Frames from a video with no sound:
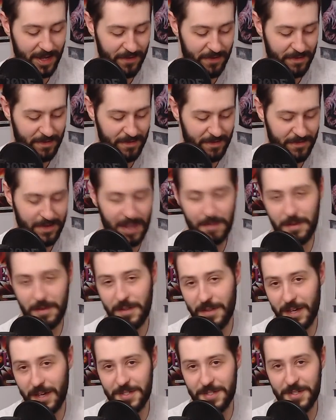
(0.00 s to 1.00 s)
Fable
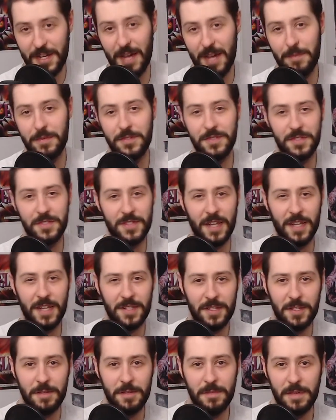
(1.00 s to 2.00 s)
Lost Chapters just has a
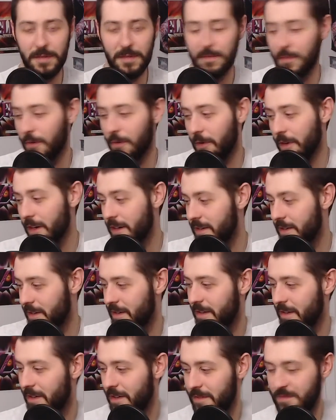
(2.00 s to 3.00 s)
little bit more
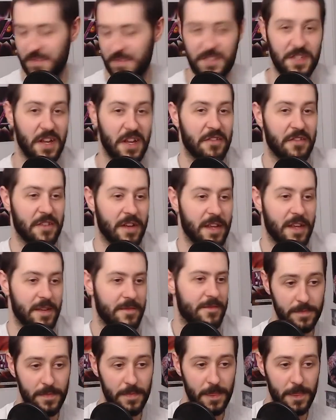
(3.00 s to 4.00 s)
stuff in it.
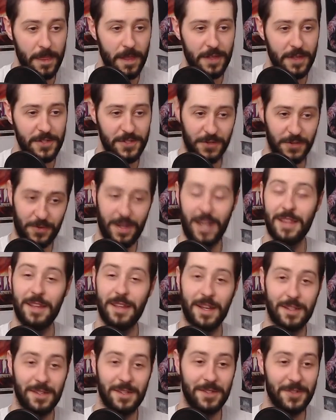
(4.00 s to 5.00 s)
So what I
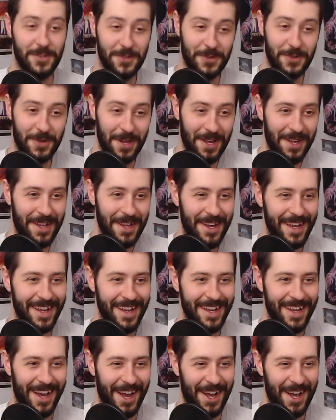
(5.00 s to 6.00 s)
like to do
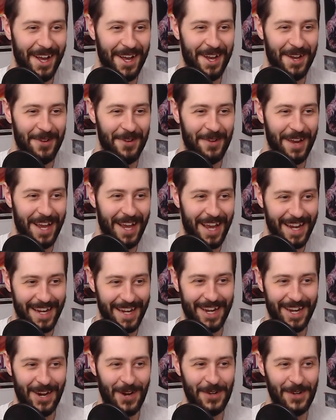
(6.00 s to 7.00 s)
when I had a
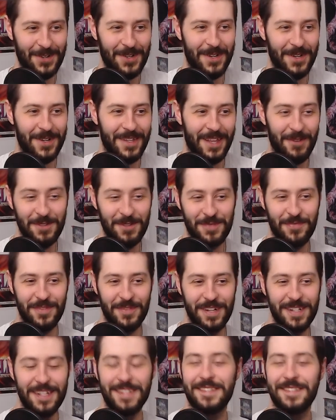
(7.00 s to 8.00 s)
character that was pretty
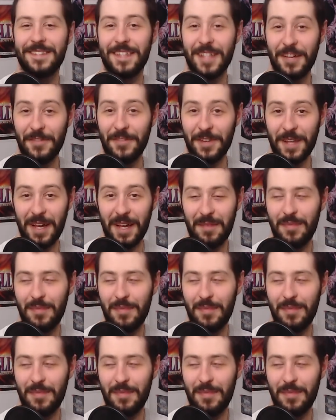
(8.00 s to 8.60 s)
decently leveled up